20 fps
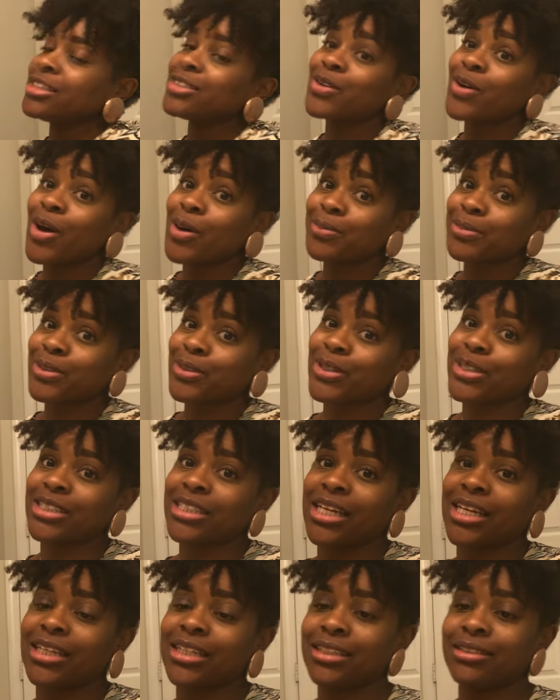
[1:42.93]
So I'm so
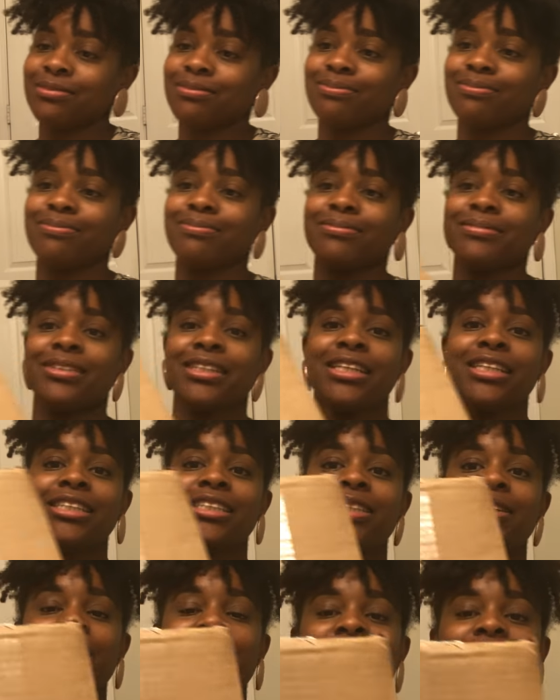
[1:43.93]
excited.
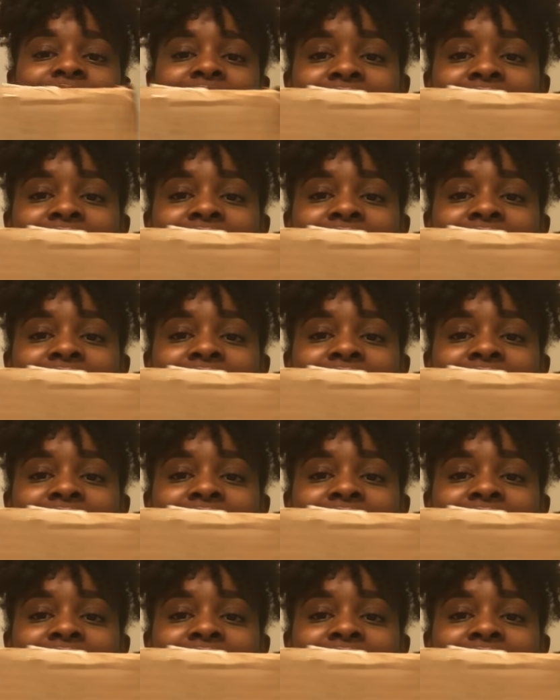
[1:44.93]
So here